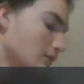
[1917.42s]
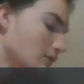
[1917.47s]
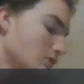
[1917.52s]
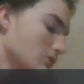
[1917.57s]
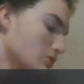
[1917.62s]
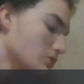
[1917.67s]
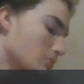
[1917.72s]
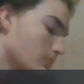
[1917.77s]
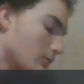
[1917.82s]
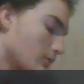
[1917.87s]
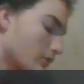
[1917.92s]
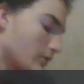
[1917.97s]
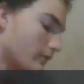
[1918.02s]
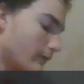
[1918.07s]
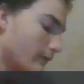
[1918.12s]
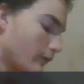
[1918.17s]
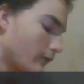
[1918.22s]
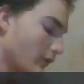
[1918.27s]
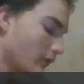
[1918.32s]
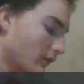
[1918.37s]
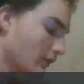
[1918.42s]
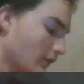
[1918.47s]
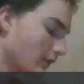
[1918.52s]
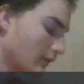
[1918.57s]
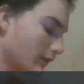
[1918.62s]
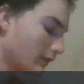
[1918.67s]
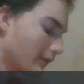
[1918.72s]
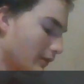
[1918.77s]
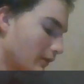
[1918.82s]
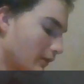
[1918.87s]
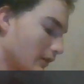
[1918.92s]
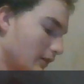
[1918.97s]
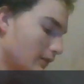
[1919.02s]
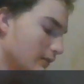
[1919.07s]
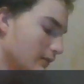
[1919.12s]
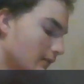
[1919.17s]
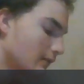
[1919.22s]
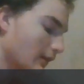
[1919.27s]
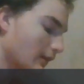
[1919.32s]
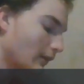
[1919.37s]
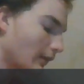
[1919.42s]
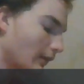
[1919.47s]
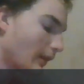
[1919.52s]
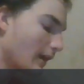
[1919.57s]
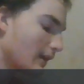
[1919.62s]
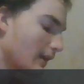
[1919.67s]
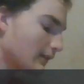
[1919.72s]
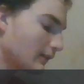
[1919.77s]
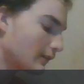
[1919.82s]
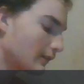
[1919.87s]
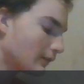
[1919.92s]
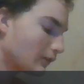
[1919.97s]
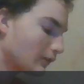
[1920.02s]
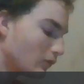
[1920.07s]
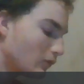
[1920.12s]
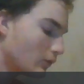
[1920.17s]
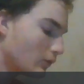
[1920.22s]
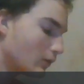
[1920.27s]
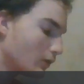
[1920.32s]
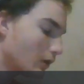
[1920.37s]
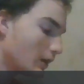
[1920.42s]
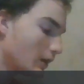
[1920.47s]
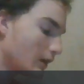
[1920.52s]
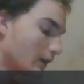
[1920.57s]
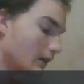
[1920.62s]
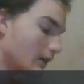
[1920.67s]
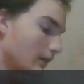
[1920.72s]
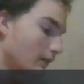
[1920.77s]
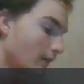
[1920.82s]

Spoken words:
teachers were forcing their kids in class to